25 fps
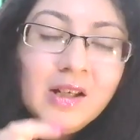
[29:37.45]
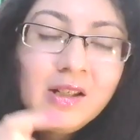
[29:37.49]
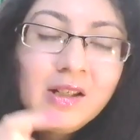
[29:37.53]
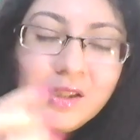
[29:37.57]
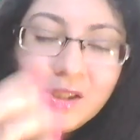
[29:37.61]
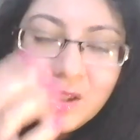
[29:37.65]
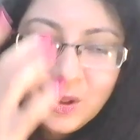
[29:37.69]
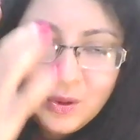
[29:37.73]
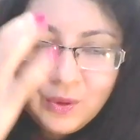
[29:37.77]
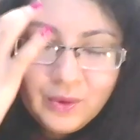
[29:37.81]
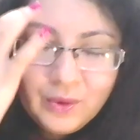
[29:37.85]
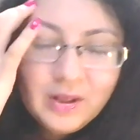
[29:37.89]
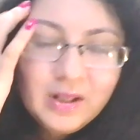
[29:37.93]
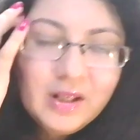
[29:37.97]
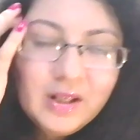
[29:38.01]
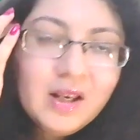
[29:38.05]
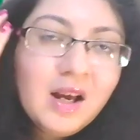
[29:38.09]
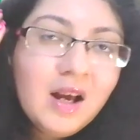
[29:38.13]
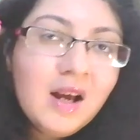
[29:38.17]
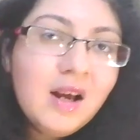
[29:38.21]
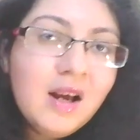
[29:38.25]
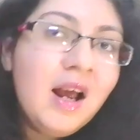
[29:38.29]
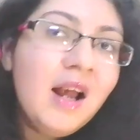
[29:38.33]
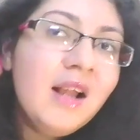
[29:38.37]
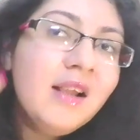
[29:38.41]
So
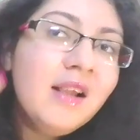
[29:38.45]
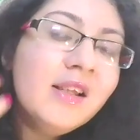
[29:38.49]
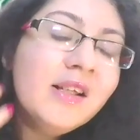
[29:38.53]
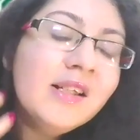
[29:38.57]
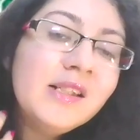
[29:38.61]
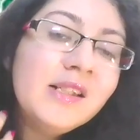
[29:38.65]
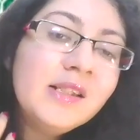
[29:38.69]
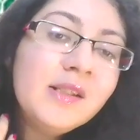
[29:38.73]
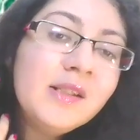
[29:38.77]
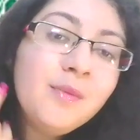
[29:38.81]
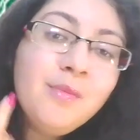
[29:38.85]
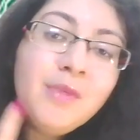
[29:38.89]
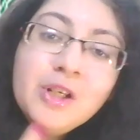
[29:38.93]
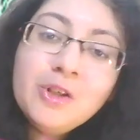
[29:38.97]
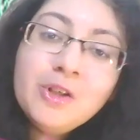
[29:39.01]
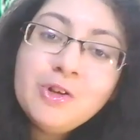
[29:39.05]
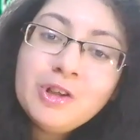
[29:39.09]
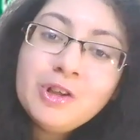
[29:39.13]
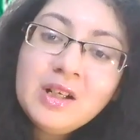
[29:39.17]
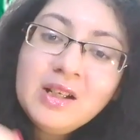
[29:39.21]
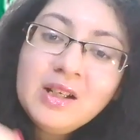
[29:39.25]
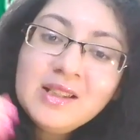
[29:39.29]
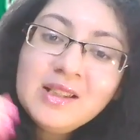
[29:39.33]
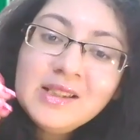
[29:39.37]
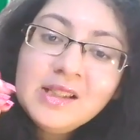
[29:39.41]
yeah, and this is a major
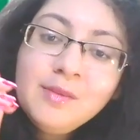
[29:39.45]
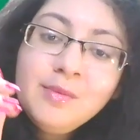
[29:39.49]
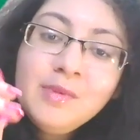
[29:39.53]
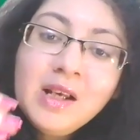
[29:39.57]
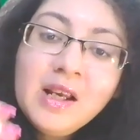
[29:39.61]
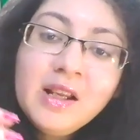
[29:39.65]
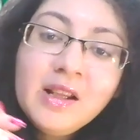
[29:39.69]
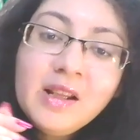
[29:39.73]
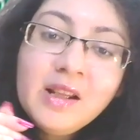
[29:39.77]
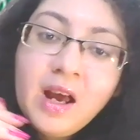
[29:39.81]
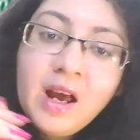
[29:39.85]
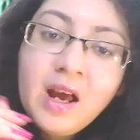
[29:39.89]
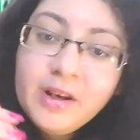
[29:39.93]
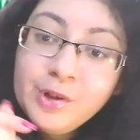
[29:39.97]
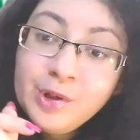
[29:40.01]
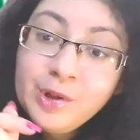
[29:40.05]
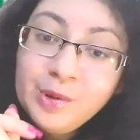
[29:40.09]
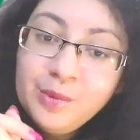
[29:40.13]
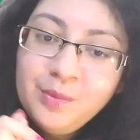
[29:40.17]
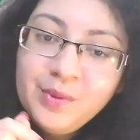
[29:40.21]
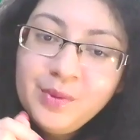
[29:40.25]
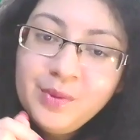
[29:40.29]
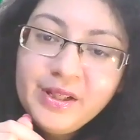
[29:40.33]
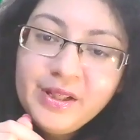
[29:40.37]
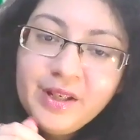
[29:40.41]
concept, and I
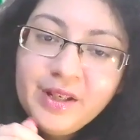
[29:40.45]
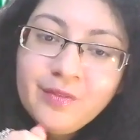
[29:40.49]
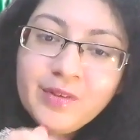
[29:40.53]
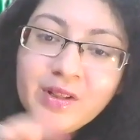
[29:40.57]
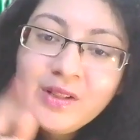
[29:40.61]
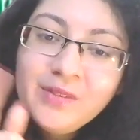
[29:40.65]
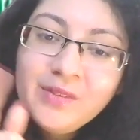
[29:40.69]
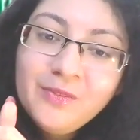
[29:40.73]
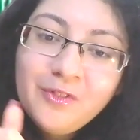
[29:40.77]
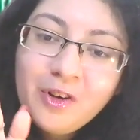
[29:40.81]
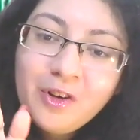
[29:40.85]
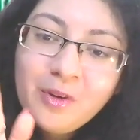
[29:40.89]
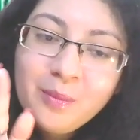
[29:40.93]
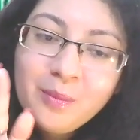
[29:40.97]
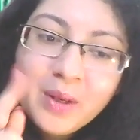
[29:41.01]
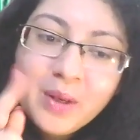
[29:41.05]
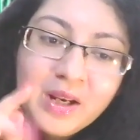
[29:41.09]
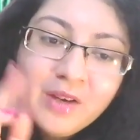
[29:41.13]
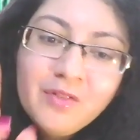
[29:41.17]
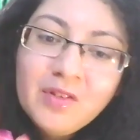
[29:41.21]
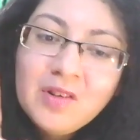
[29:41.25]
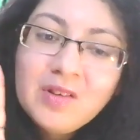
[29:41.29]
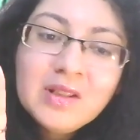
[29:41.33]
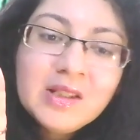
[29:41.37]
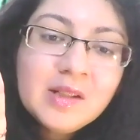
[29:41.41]
do believe in
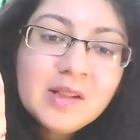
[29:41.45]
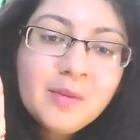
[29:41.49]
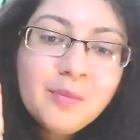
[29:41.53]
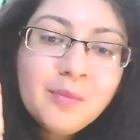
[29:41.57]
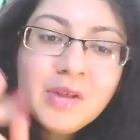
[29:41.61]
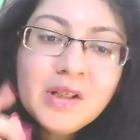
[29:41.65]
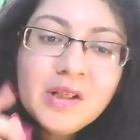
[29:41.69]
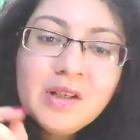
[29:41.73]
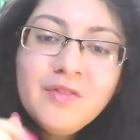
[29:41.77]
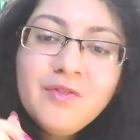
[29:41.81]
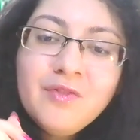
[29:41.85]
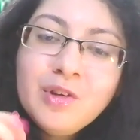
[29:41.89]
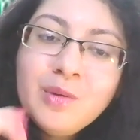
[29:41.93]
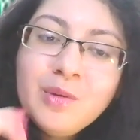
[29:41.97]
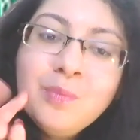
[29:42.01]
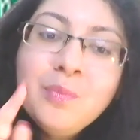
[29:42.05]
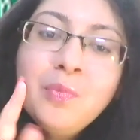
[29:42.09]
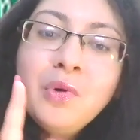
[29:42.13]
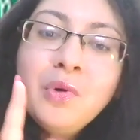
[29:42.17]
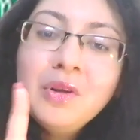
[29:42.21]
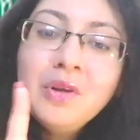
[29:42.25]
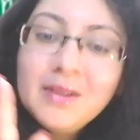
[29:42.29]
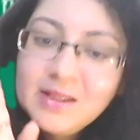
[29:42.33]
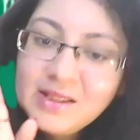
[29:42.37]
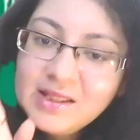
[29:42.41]
formative and summative
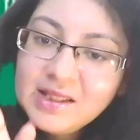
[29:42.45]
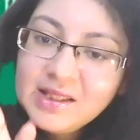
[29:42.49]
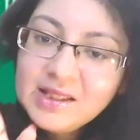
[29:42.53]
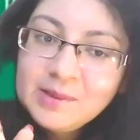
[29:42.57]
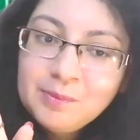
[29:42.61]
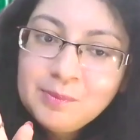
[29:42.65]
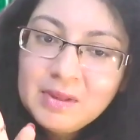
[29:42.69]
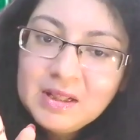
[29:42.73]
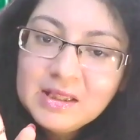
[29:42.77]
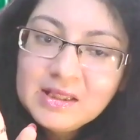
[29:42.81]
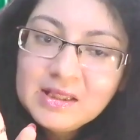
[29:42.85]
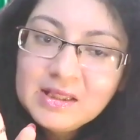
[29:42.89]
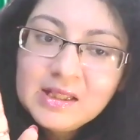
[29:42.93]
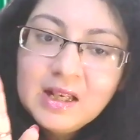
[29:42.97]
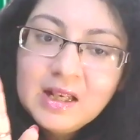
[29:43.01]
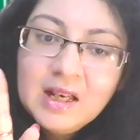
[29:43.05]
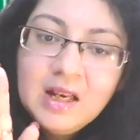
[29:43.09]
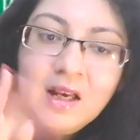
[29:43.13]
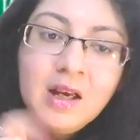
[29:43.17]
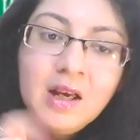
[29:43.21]
both assessments.